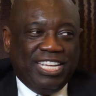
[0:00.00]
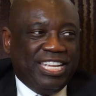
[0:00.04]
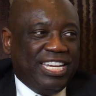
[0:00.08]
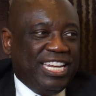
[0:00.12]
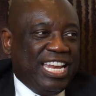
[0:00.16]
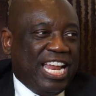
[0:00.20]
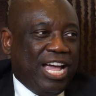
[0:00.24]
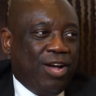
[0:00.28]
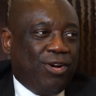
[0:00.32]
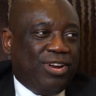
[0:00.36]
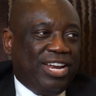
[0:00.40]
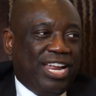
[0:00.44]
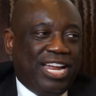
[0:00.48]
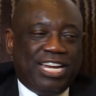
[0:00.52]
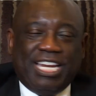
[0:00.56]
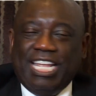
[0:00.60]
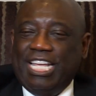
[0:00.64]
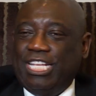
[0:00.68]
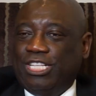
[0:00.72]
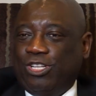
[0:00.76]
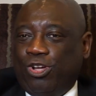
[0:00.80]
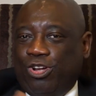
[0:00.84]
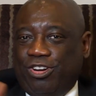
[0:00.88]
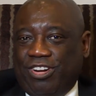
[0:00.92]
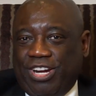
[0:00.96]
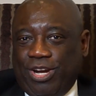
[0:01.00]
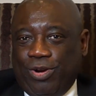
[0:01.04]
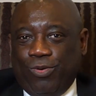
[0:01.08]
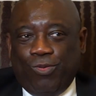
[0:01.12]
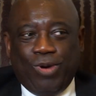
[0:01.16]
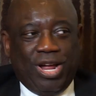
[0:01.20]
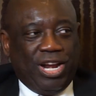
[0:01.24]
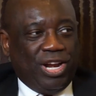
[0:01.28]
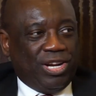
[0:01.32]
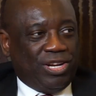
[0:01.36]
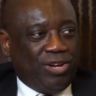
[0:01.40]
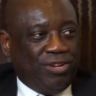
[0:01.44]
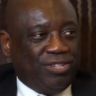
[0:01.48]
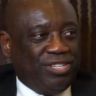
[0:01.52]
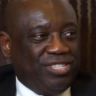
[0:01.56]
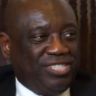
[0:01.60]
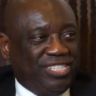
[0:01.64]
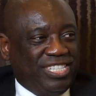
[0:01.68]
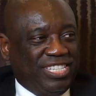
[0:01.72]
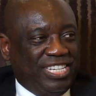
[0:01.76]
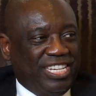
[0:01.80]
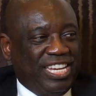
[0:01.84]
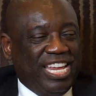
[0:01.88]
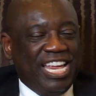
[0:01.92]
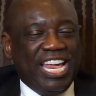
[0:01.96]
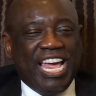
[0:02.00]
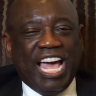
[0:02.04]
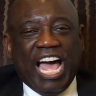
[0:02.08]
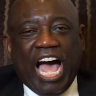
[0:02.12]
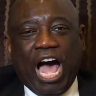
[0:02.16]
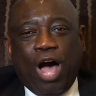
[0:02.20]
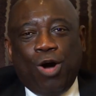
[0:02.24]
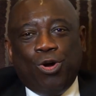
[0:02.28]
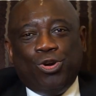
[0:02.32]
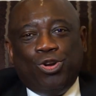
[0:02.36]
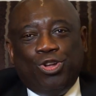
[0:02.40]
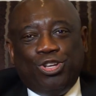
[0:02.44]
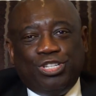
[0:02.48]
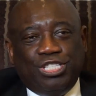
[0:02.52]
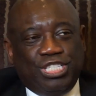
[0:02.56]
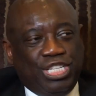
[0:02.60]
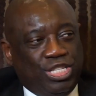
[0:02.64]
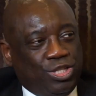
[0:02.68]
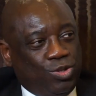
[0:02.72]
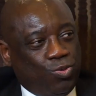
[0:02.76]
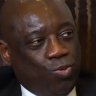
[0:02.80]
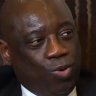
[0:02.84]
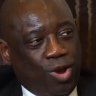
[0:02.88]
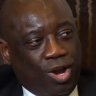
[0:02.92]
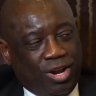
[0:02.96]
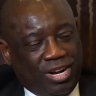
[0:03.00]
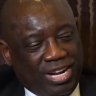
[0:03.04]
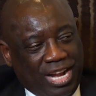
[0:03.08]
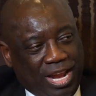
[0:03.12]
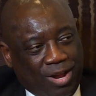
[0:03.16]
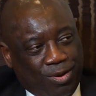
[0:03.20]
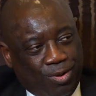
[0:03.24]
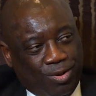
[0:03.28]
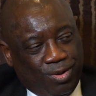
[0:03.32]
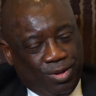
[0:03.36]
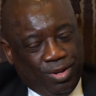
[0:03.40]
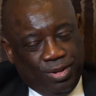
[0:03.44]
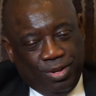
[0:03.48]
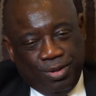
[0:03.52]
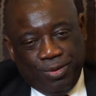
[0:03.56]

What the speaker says: now that is 100,000 cedi. How does this work now?